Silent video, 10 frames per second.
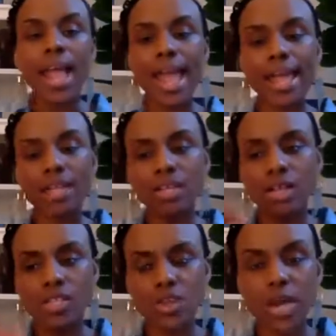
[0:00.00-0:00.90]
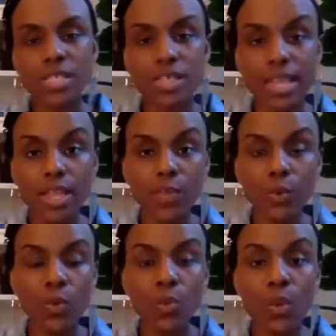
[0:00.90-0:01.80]
And start to think
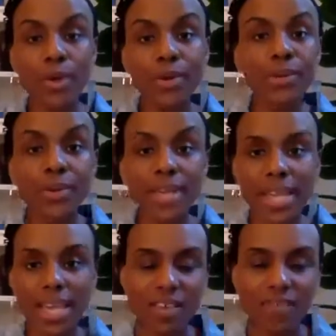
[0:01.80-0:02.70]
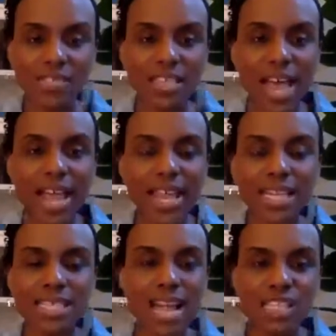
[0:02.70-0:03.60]
through, what are your gifts? Like,
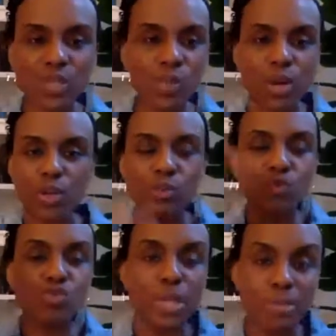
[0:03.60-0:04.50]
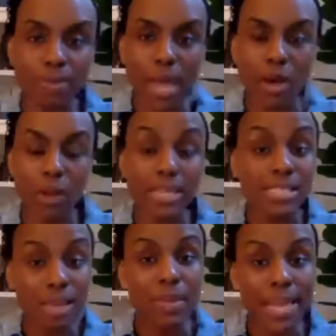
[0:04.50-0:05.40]
it's not just what do you dream about. In
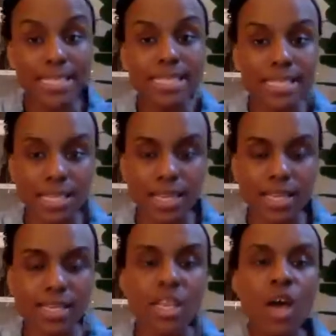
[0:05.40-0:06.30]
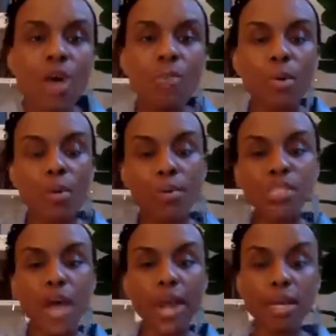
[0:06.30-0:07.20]
some cases it is, but when we're
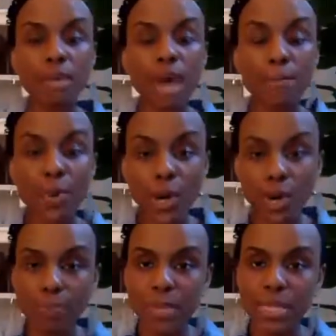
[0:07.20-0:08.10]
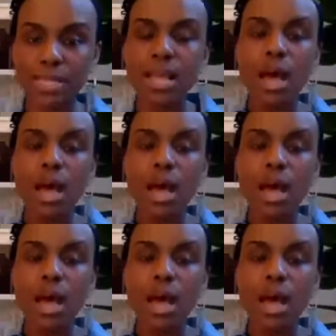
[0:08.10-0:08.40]
talking about purpose,